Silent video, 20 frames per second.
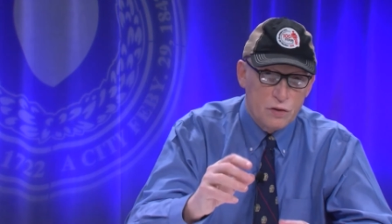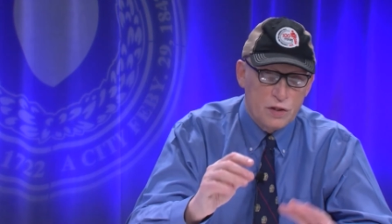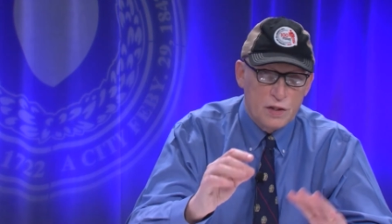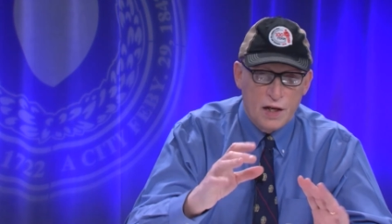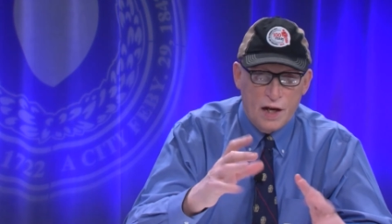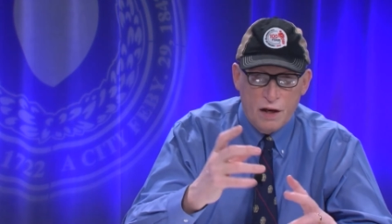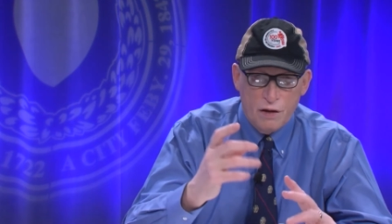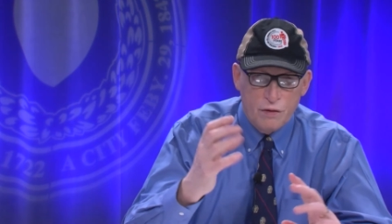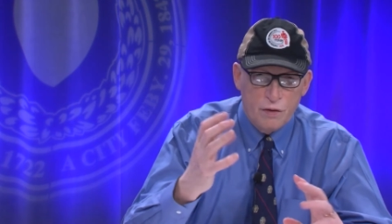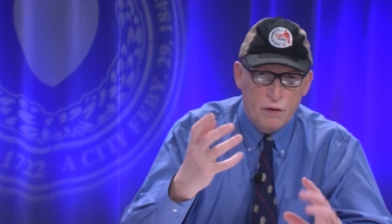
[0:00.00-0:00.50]

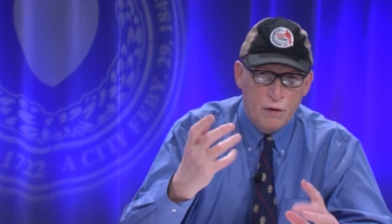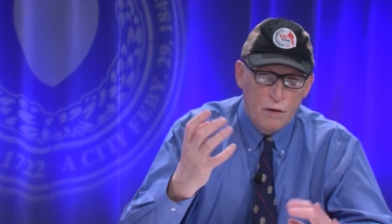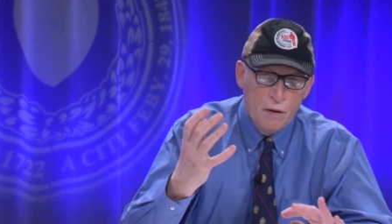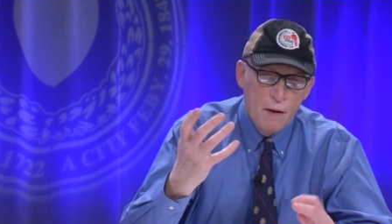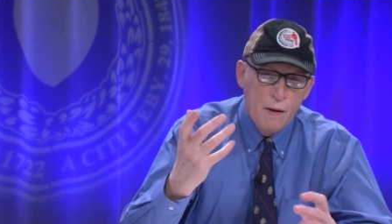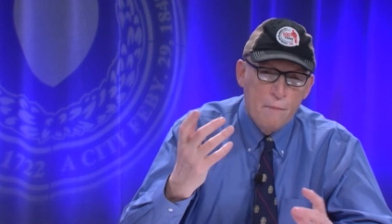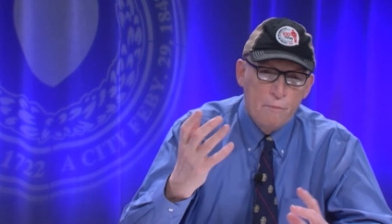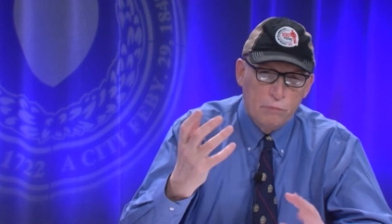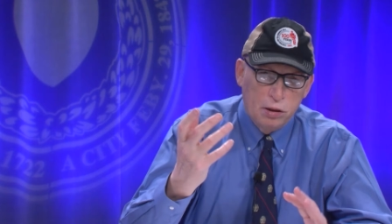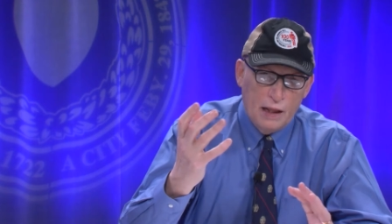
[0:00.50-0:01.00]
Now they're
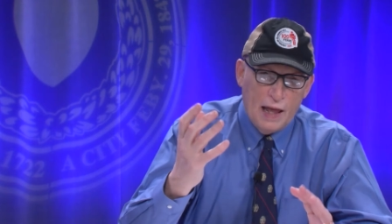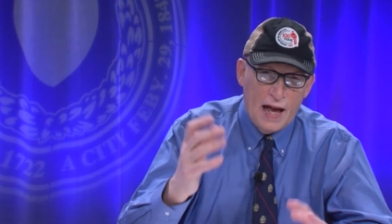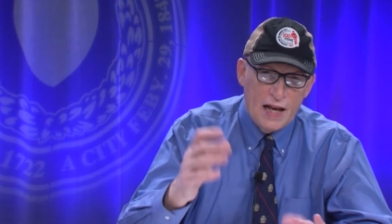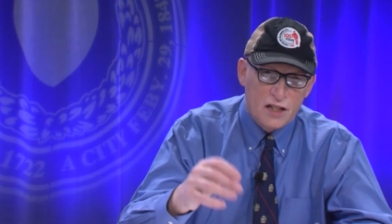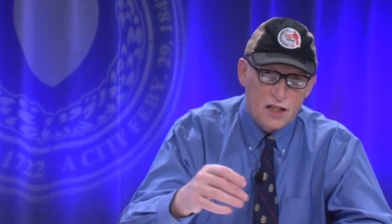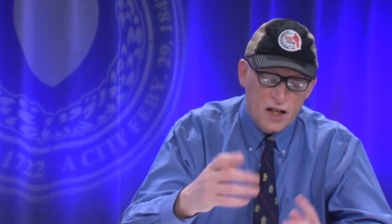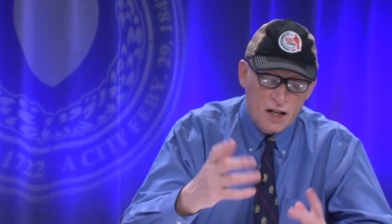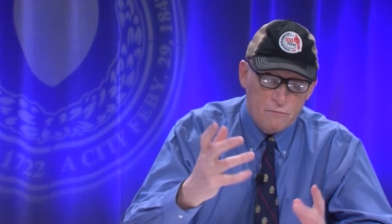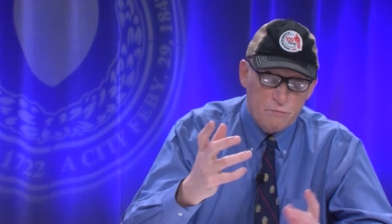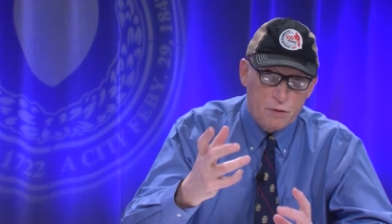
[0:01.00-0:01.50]

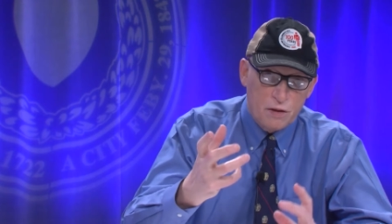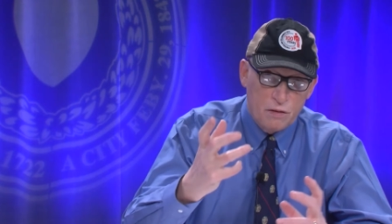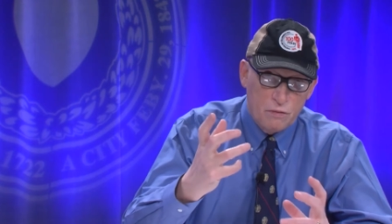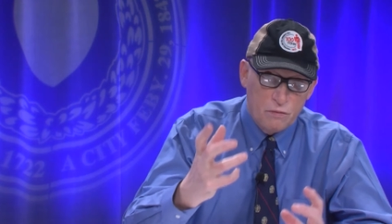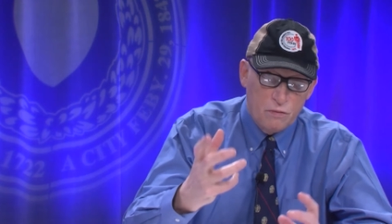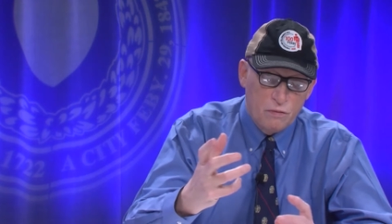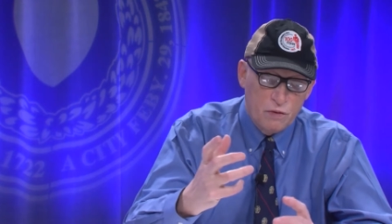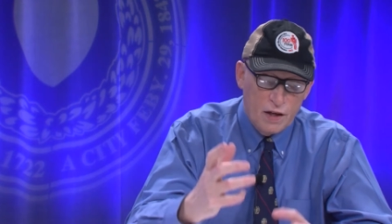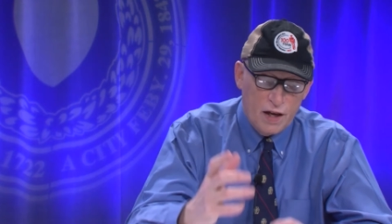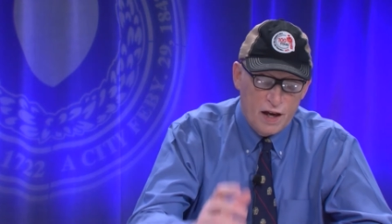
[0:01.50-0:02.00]
plastic, but
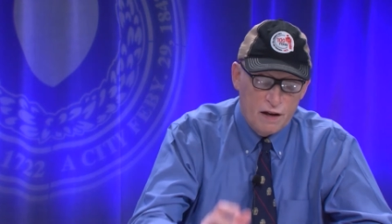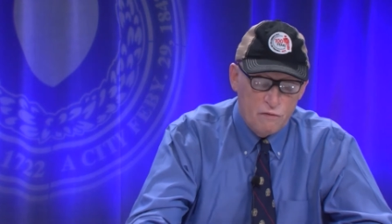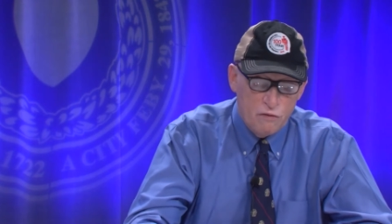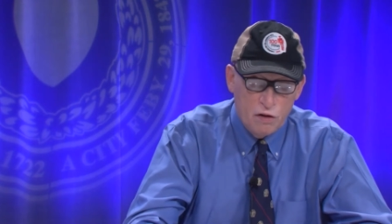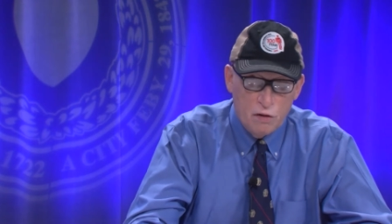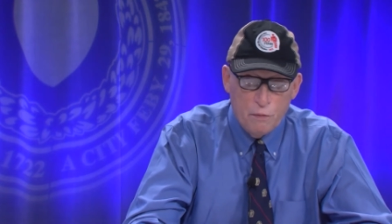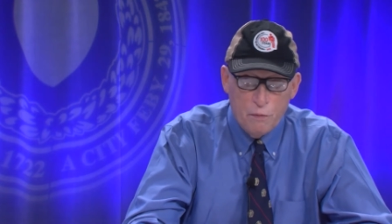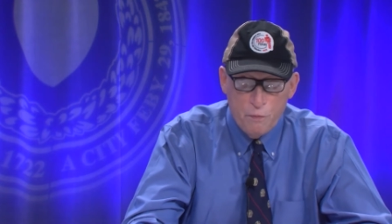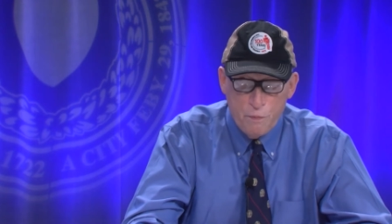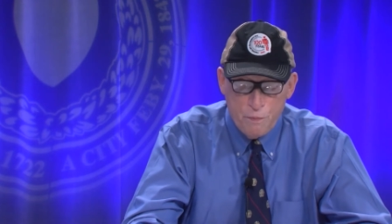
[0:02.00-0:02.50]
we had
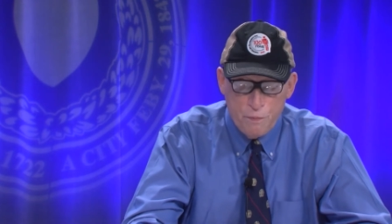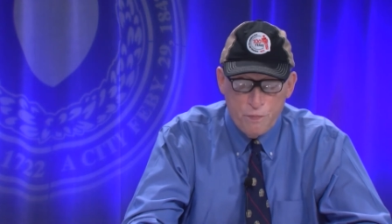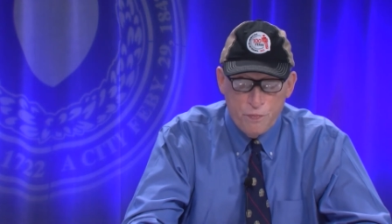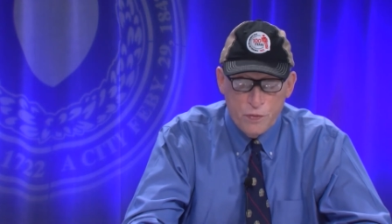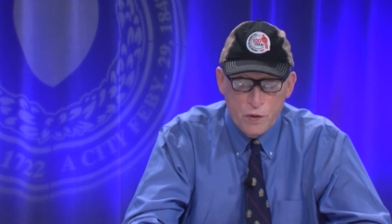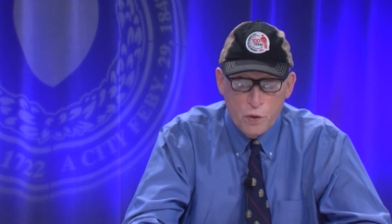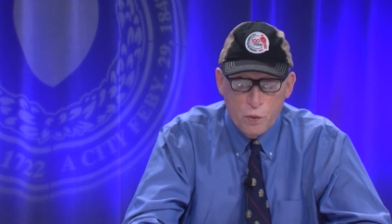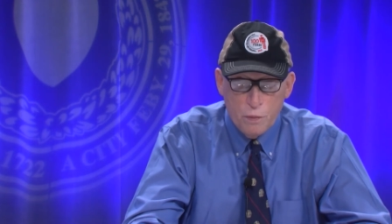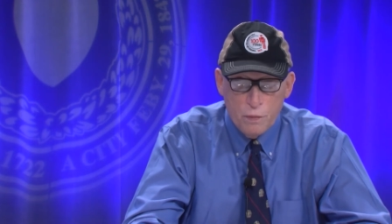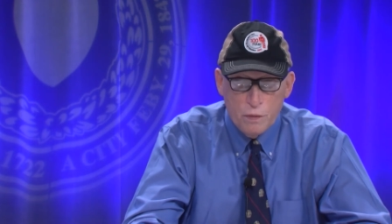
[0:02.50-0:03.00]
real
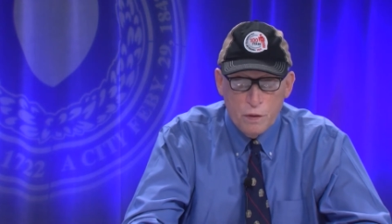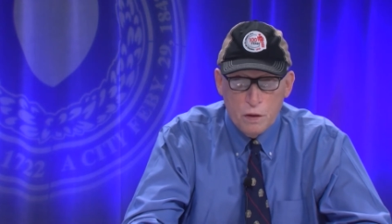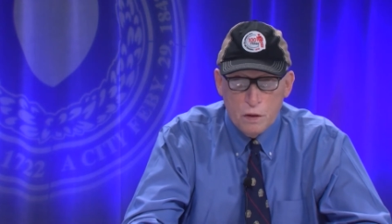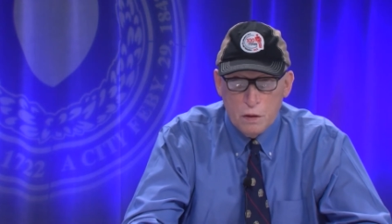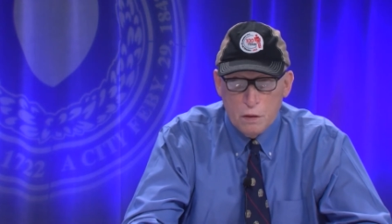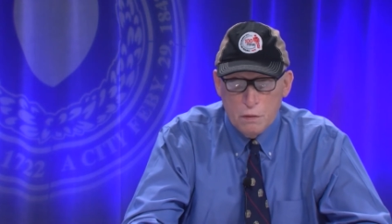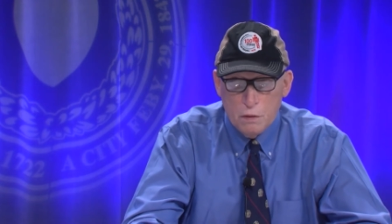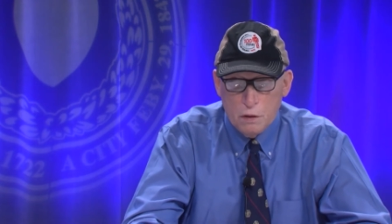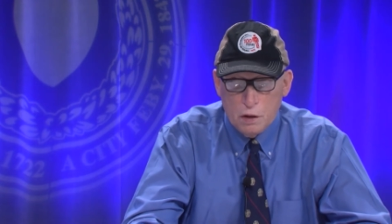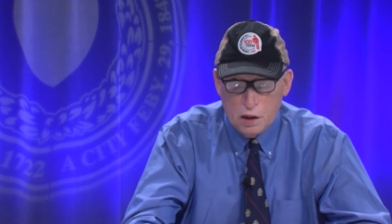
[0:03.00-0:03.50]

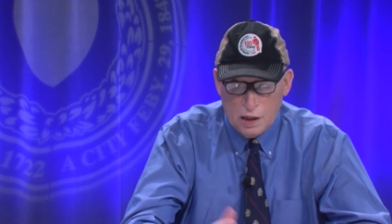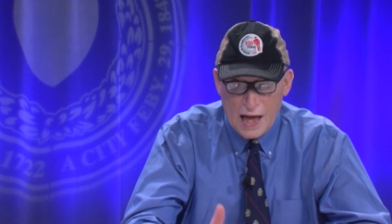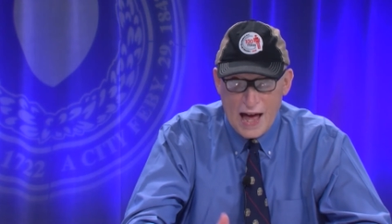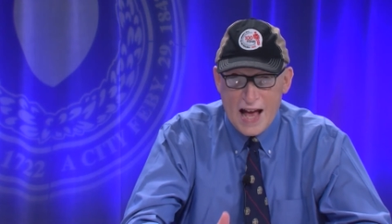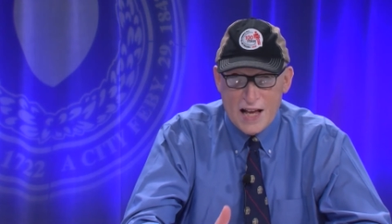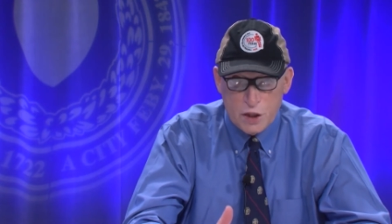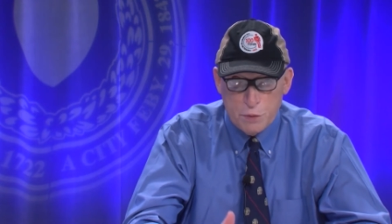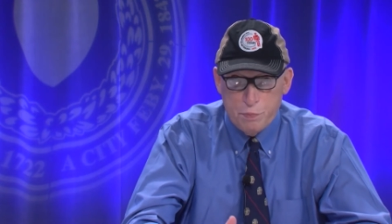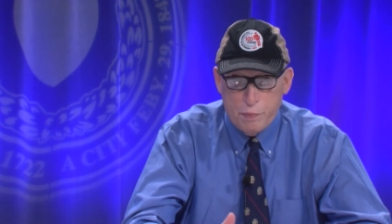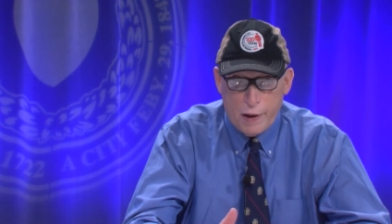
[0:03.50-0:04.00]

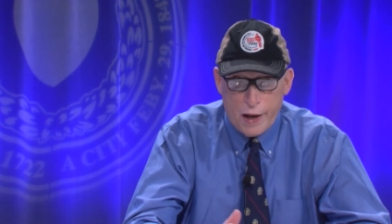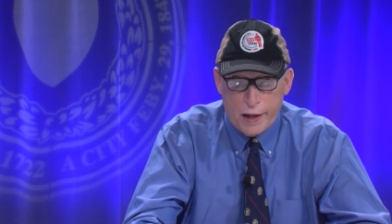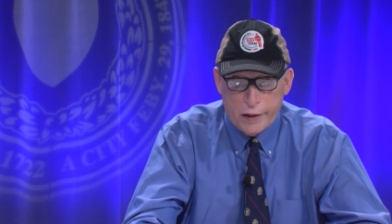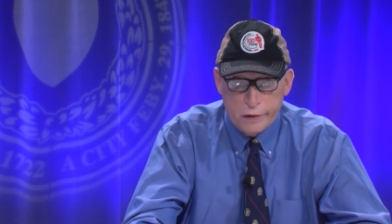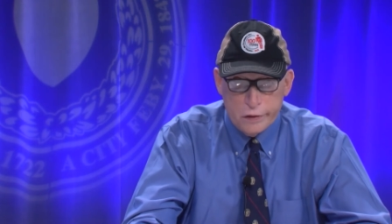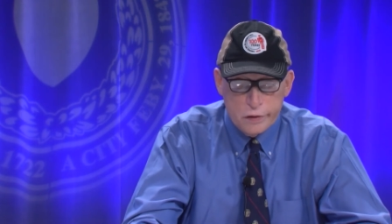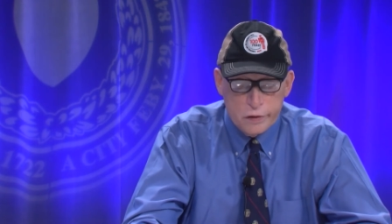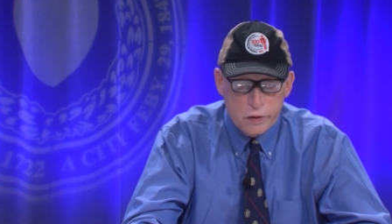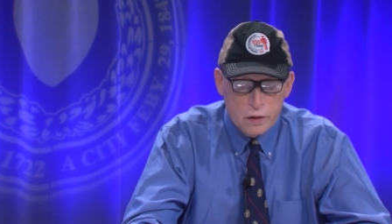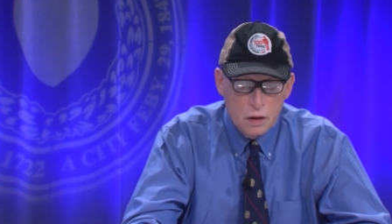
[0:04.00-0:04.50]
glass
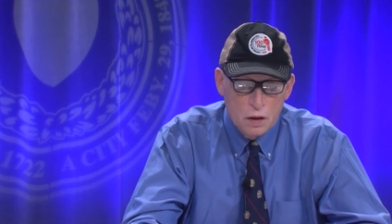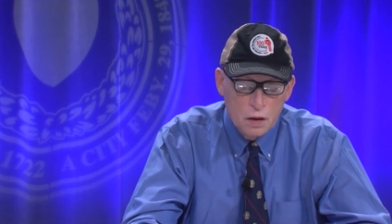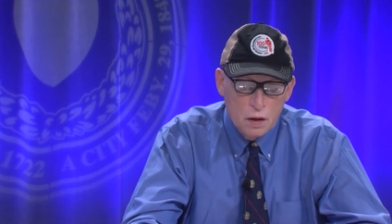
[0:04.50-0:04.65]
bottles.